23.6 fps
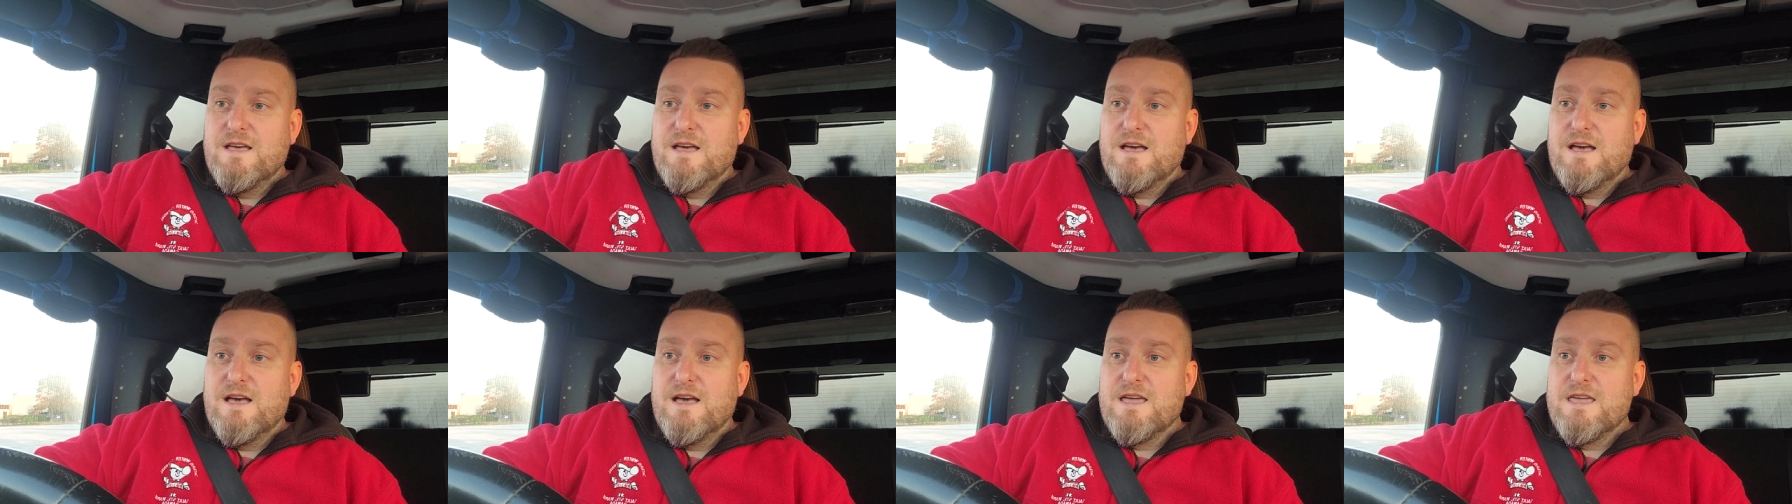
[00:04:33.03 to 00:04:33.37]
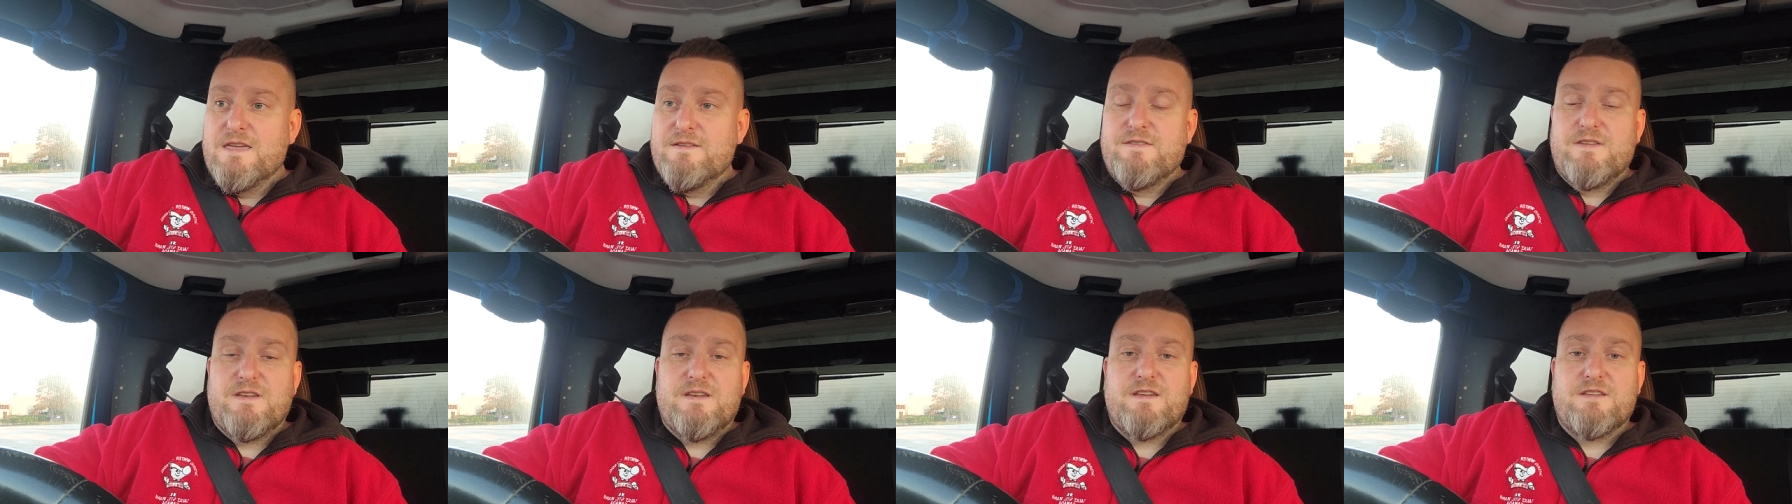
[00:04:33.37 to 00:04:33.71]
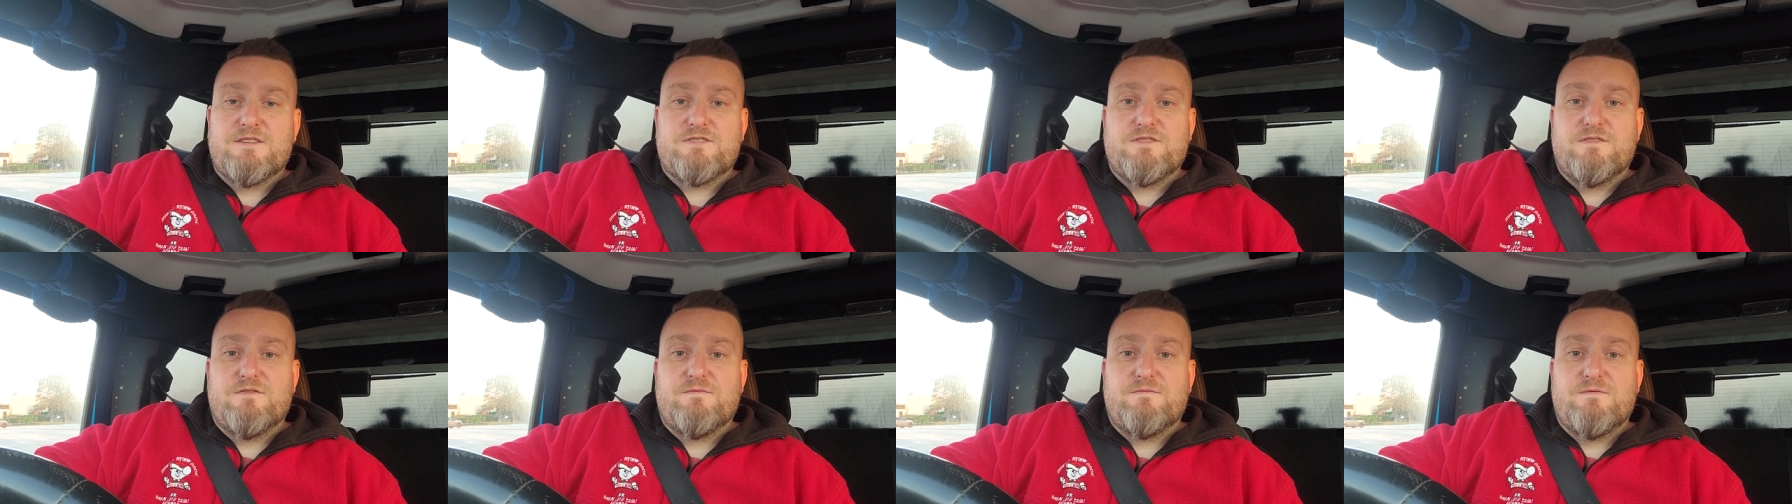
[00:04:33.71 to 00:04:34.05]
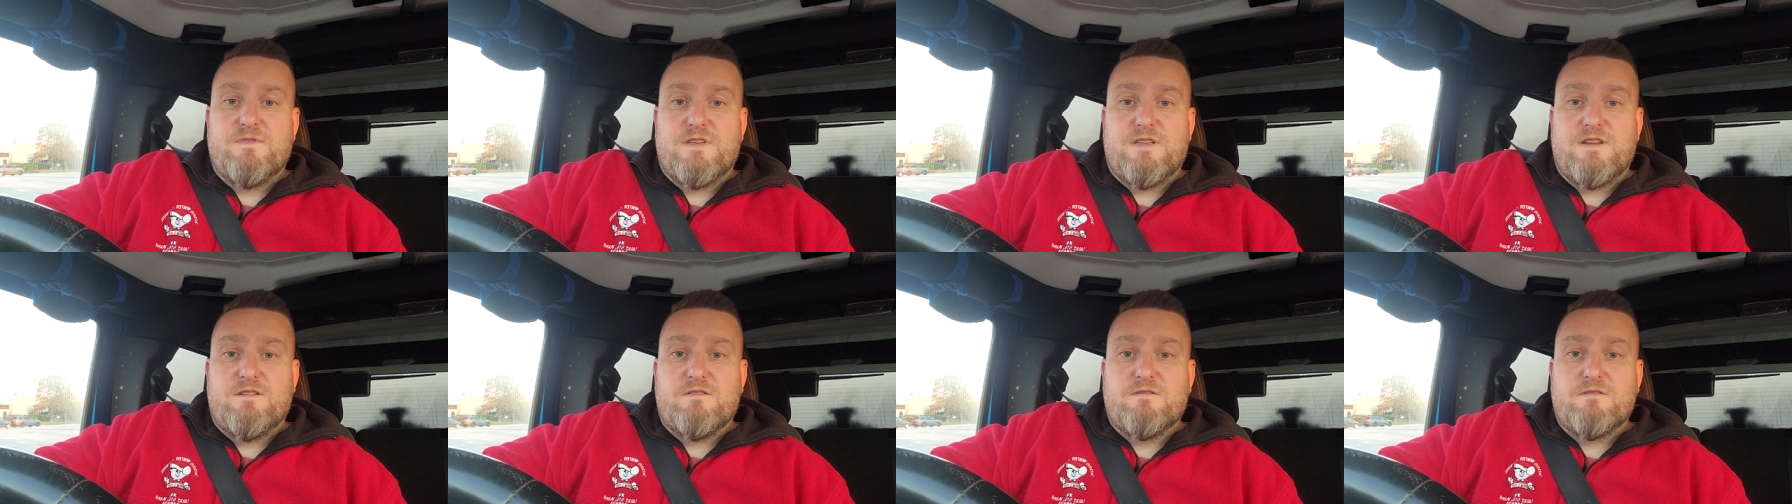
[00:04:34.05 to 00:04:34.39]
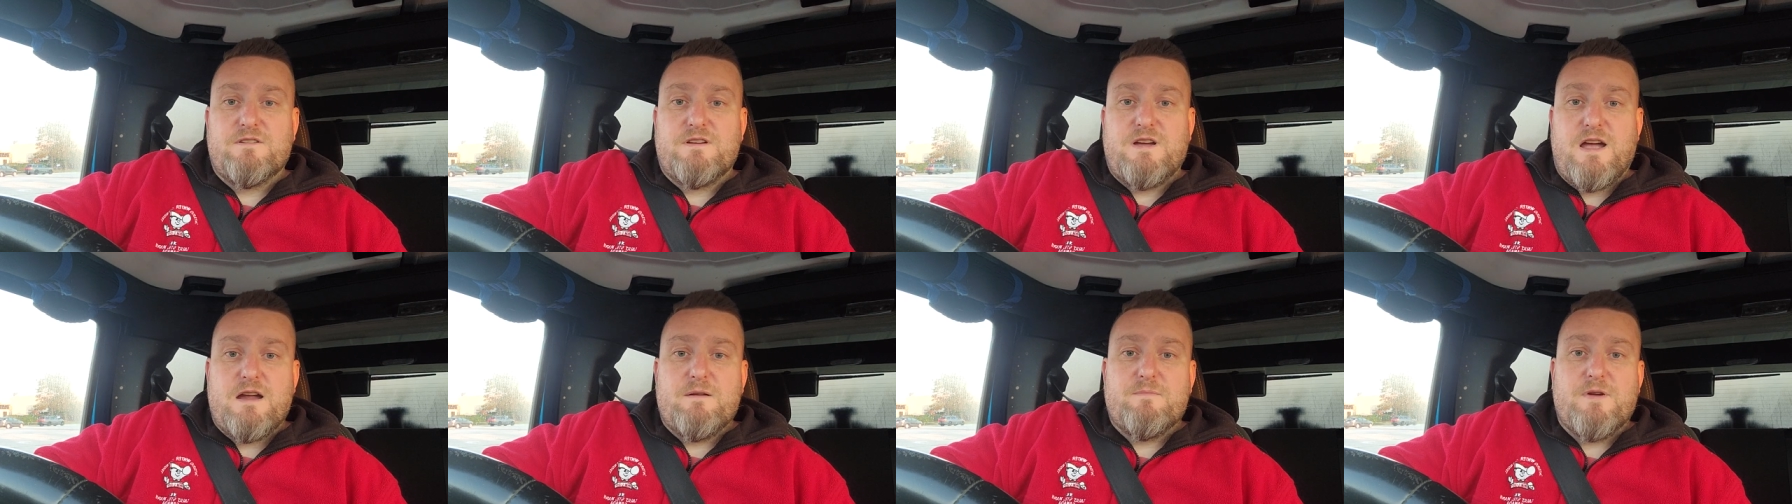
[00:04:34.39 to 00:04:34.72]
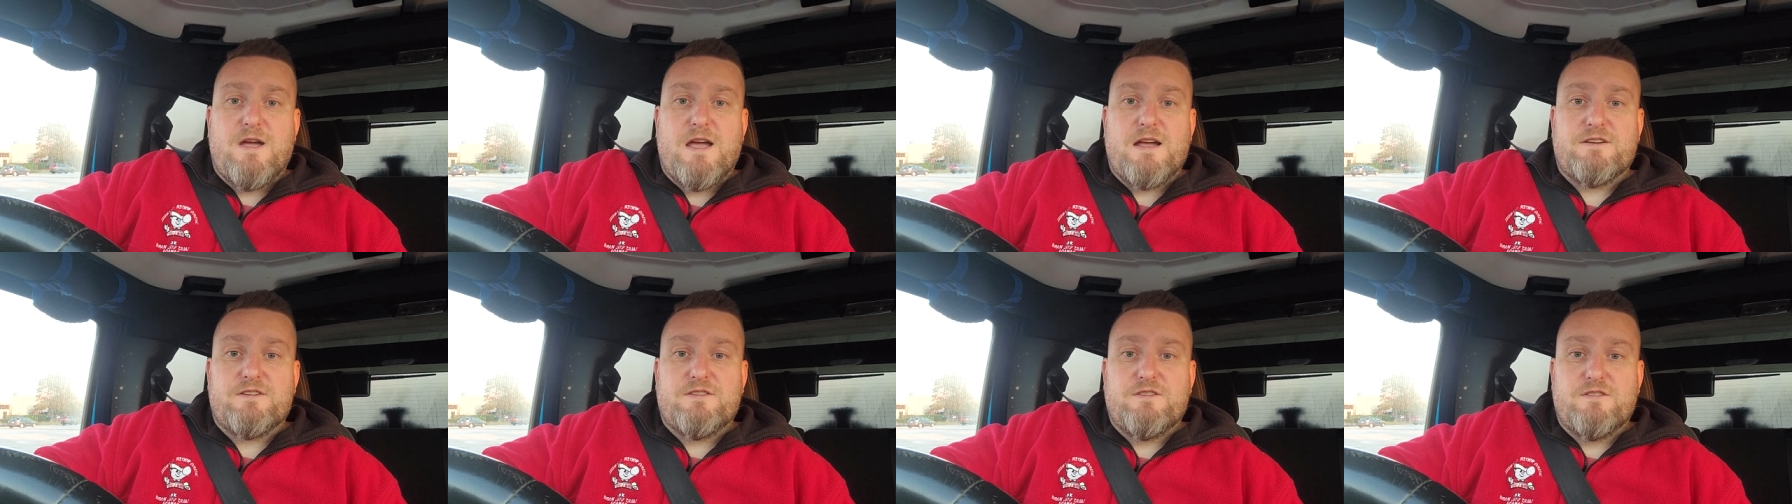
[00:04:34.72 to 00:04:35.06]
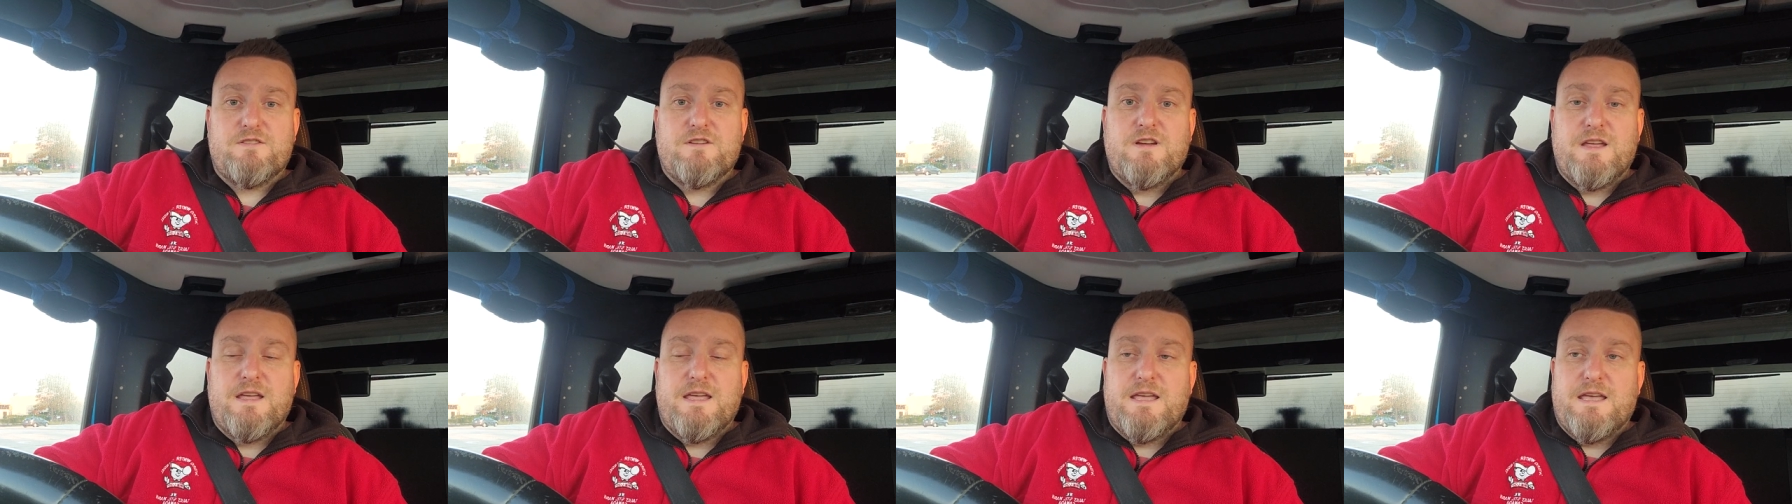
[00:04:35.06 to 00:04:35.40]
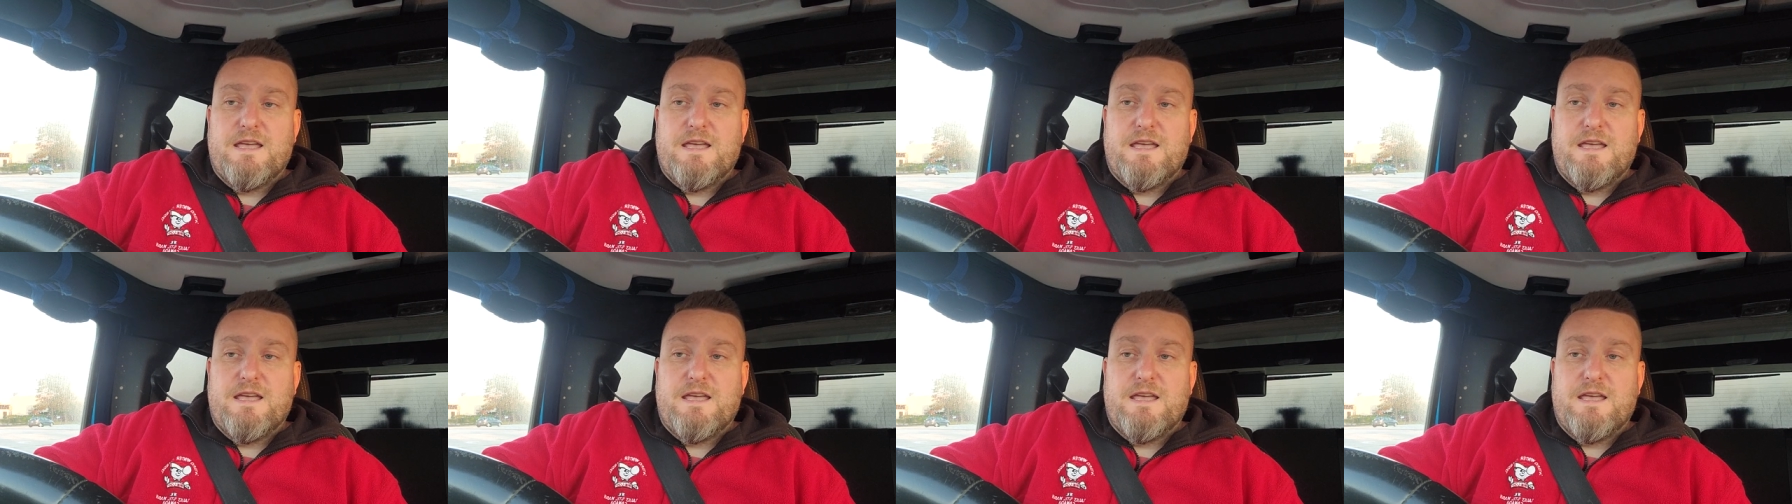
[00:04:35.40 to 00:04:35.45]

Uh, even as a you know chiropractor,